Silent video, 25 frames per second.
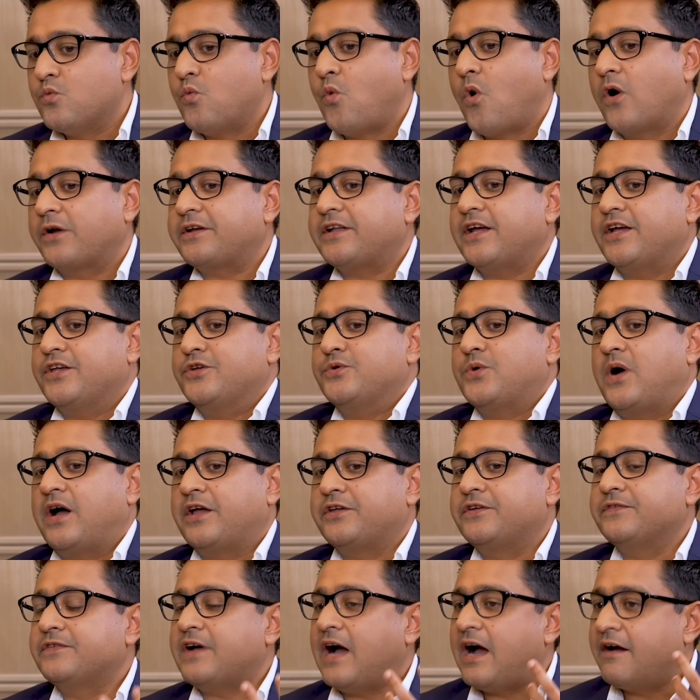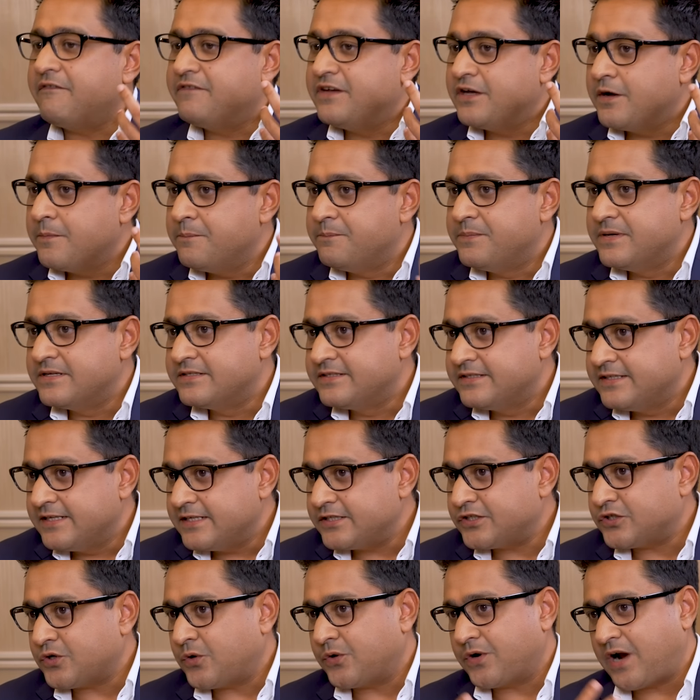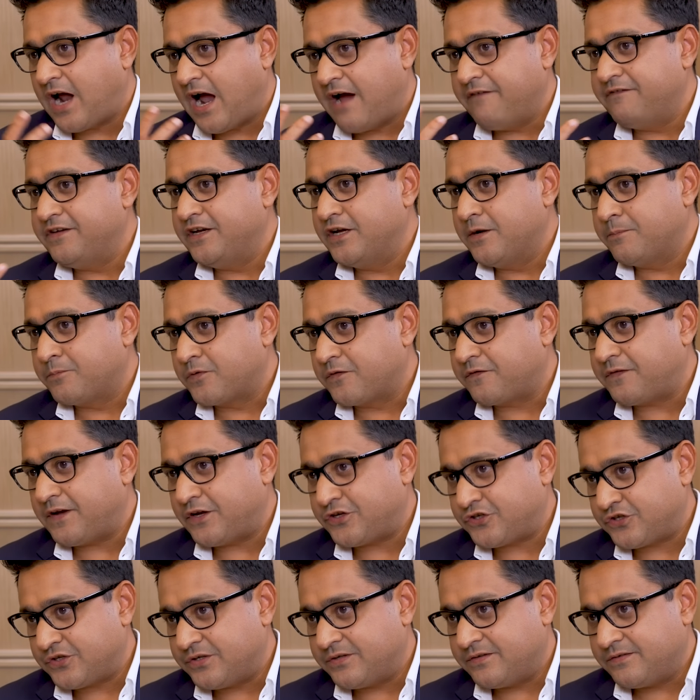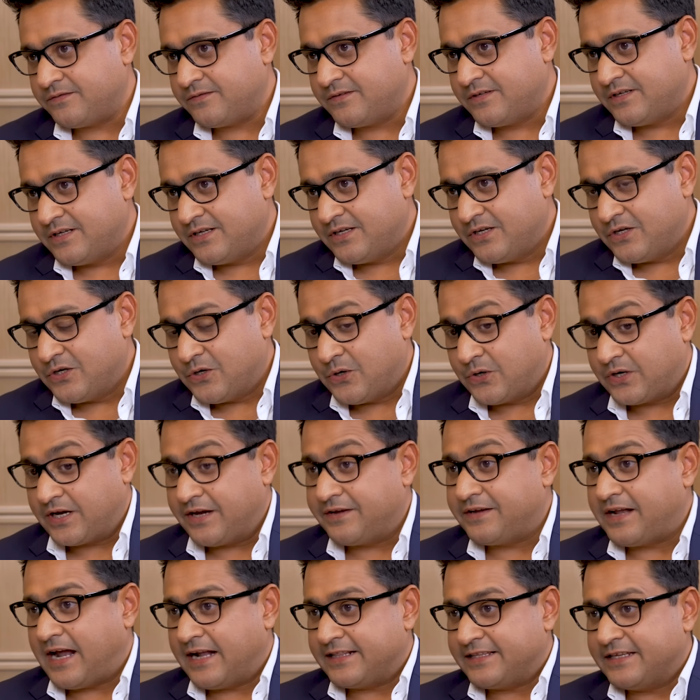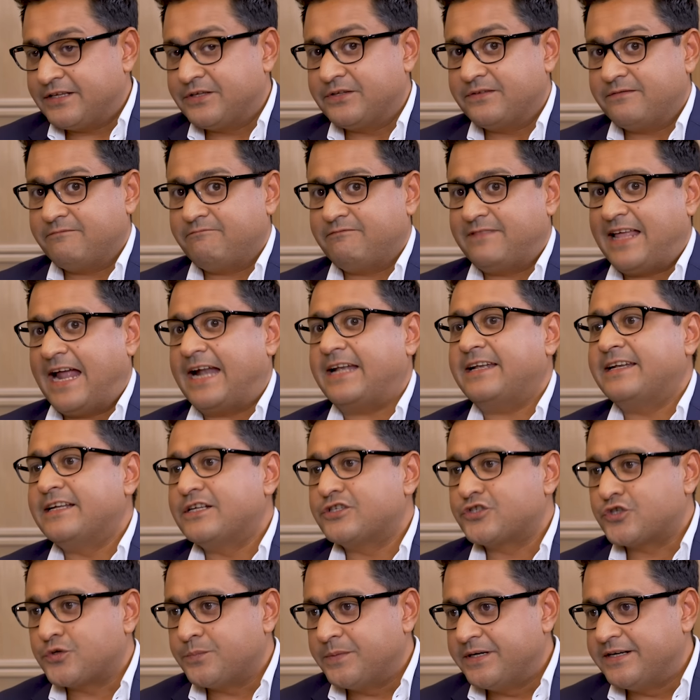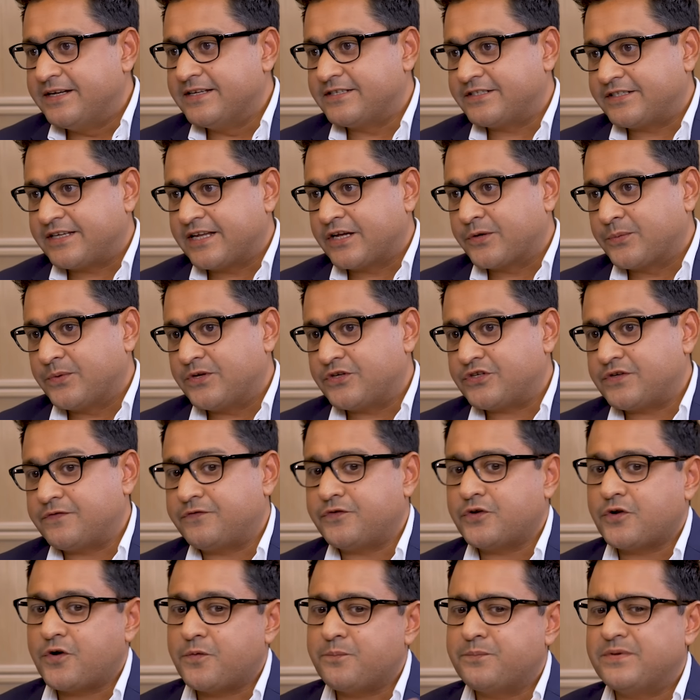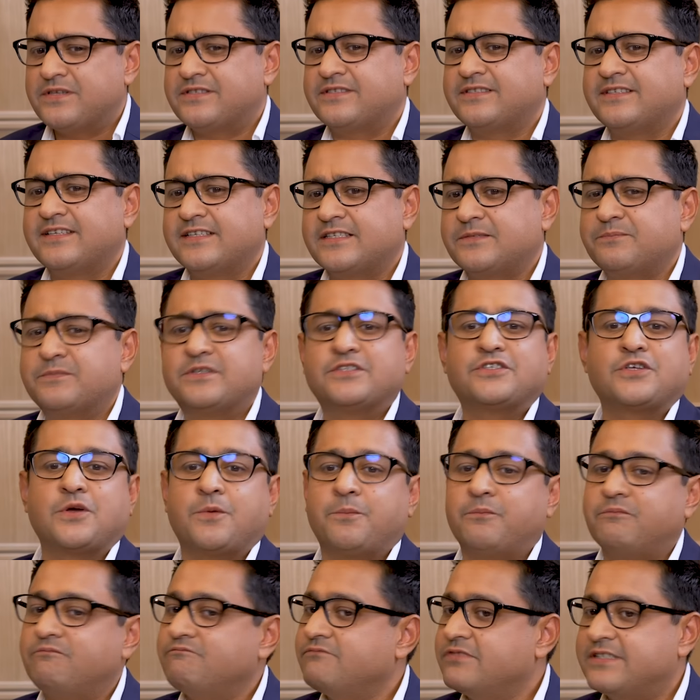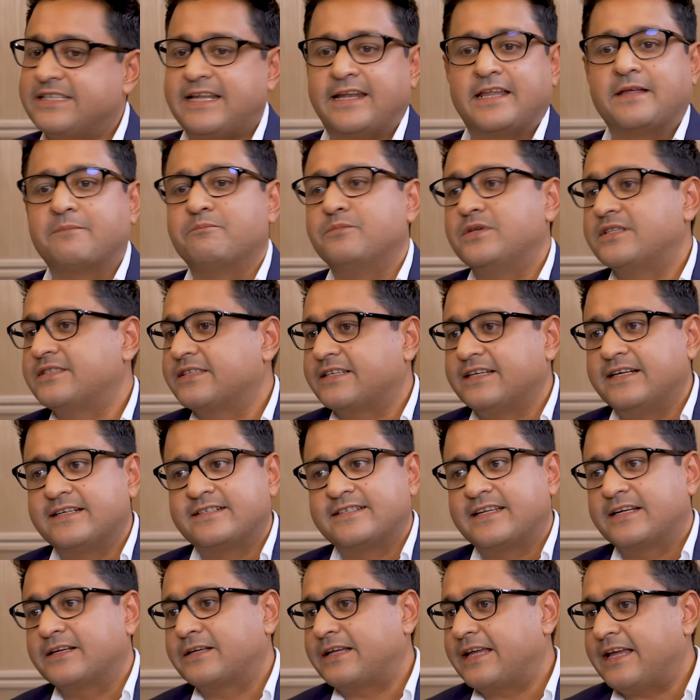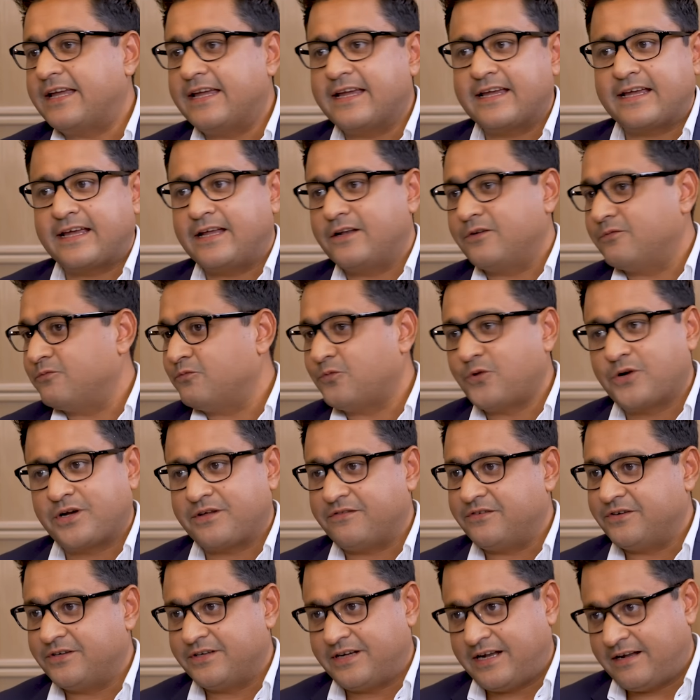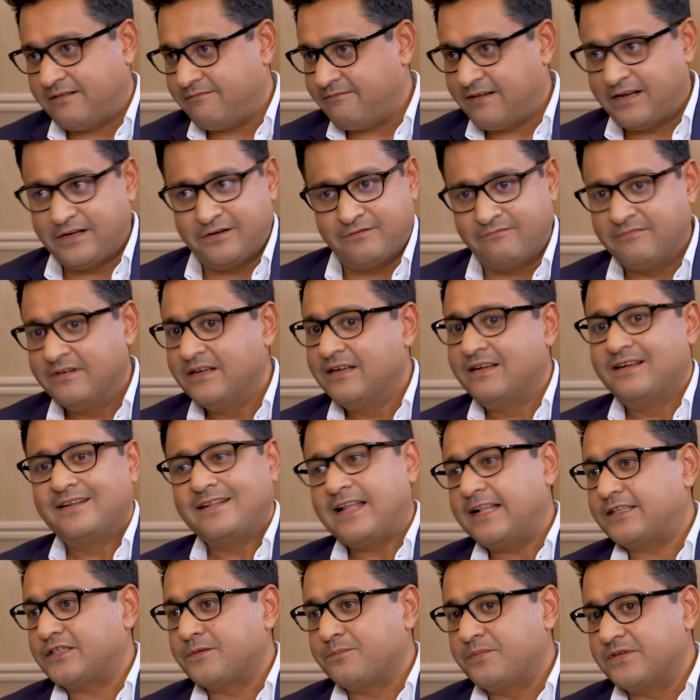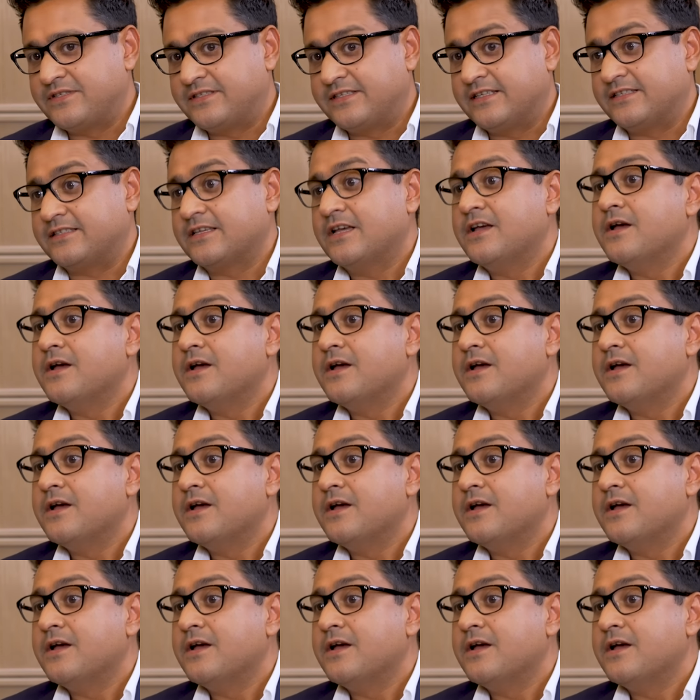what are you? Are you are we a business or are we a profession? okay i think that needs to be distinguished if you're a business means you're selling biscuits and cake and whatever when that's a business